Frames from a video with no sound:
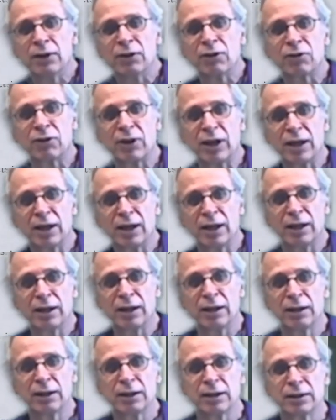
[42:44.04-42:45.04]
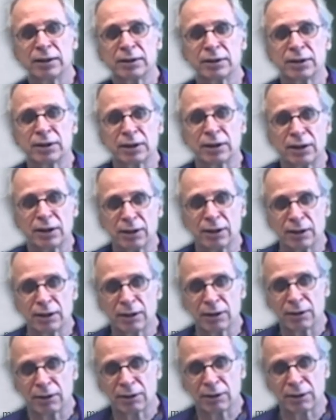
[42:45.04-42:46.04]
The
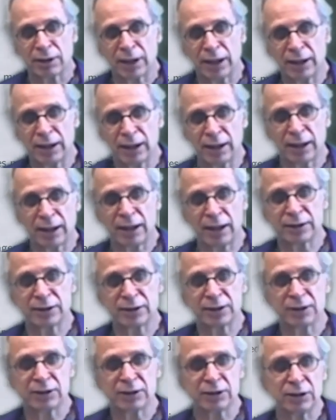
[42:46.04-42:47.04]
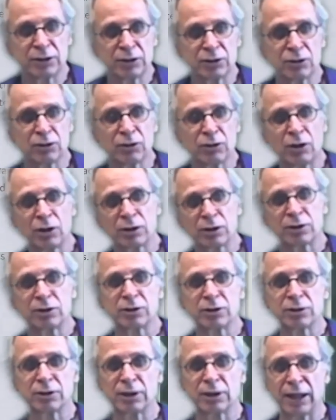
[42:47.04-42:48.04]
data analysis is not
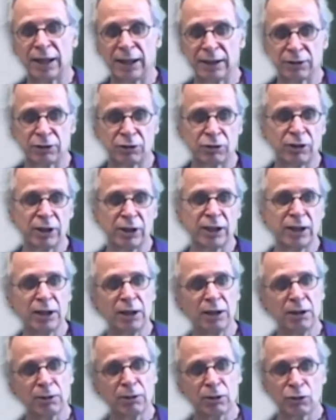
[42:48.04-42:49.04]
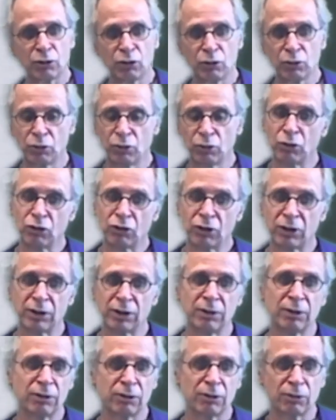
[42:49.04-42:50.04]
untricky due to the
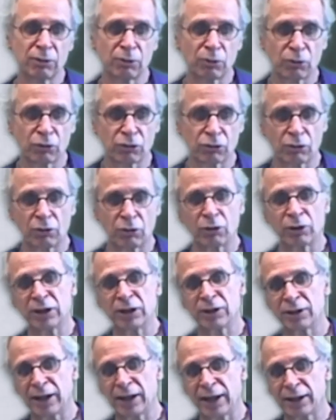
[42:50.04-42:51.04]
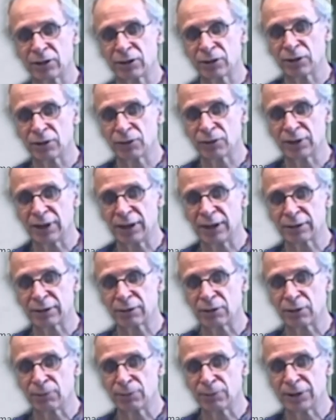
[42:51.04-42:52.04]
strong interaction of the
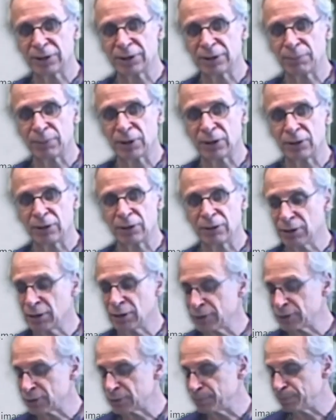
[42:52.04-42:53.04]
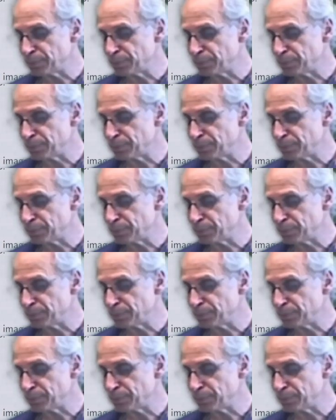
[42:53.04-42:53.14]
electron with the materials.